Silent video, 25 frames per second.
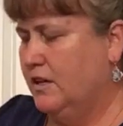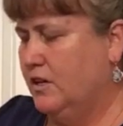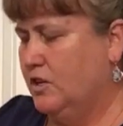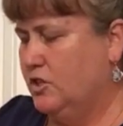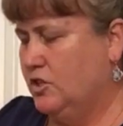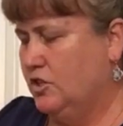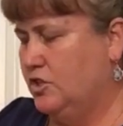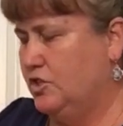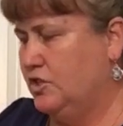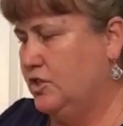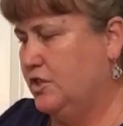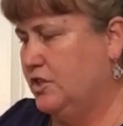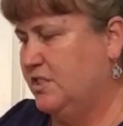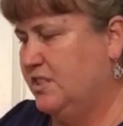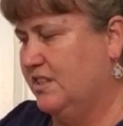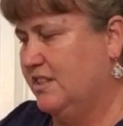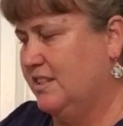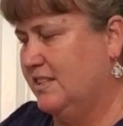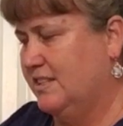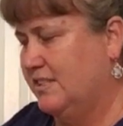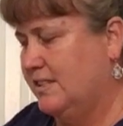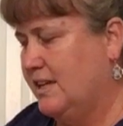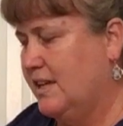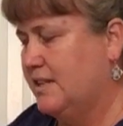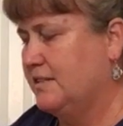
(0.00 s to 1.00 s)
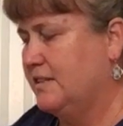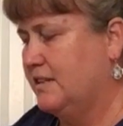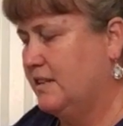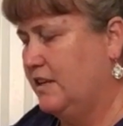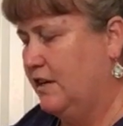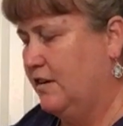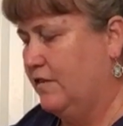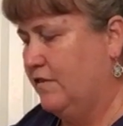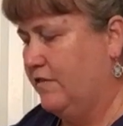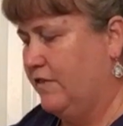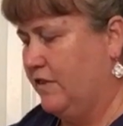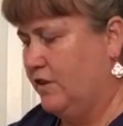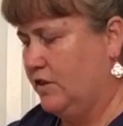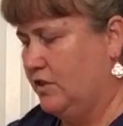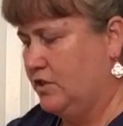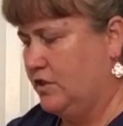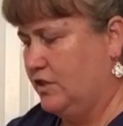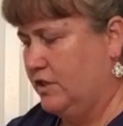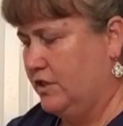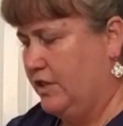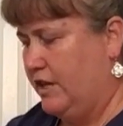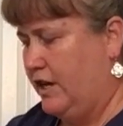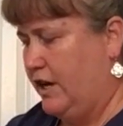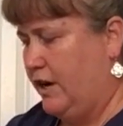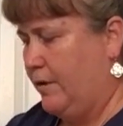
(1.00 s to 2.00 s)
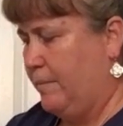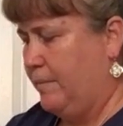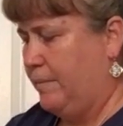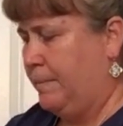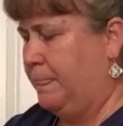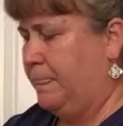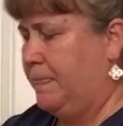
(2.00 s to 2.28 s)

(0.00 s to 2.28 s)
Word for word: So it's just a necessity of function there.